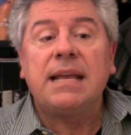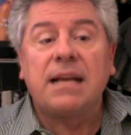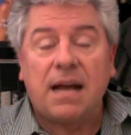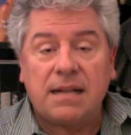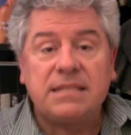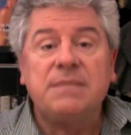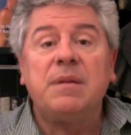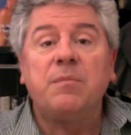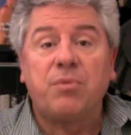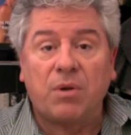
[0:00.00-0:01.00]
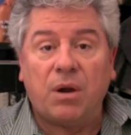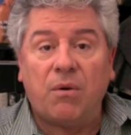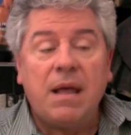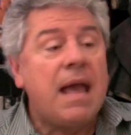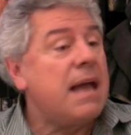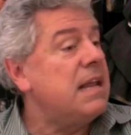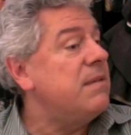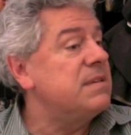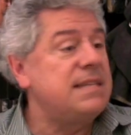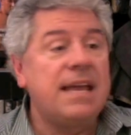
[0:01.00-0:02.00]
a consummate pro, and
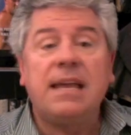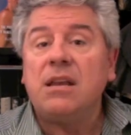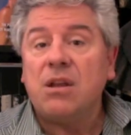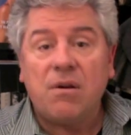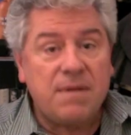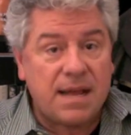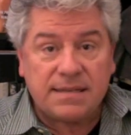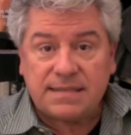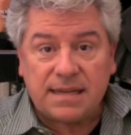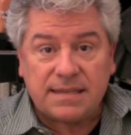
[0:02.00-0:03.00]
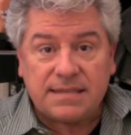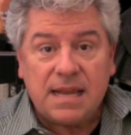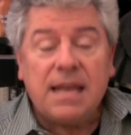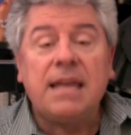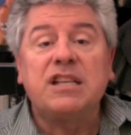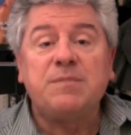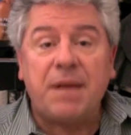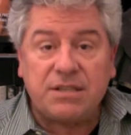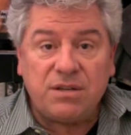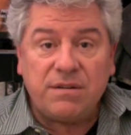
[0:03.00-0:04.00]
he was taking no nonsense. He
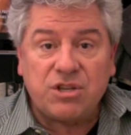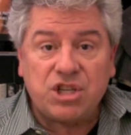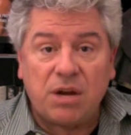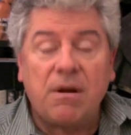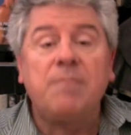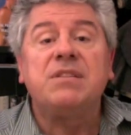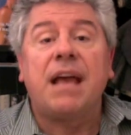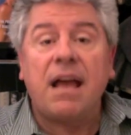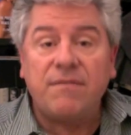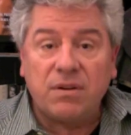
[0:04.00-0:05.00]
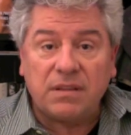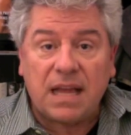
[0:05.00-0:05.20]
expected you to show up, to have your